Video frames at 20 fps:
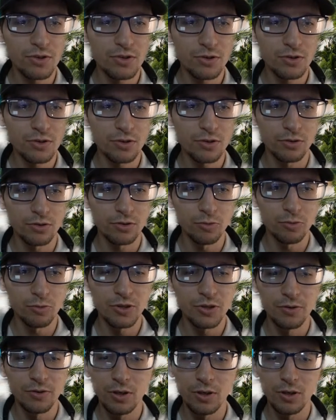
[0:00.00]
Oops,
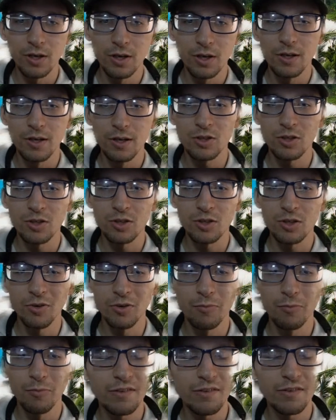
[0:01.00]
smooth moves
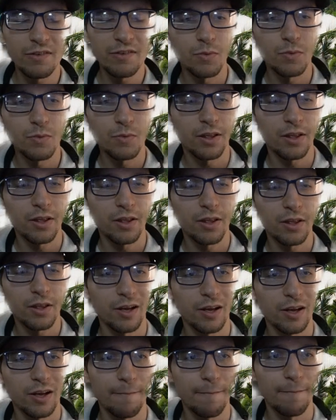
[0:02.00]
with
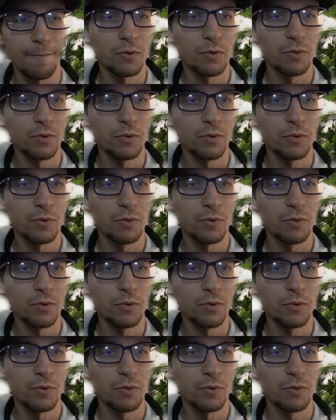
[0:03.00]
this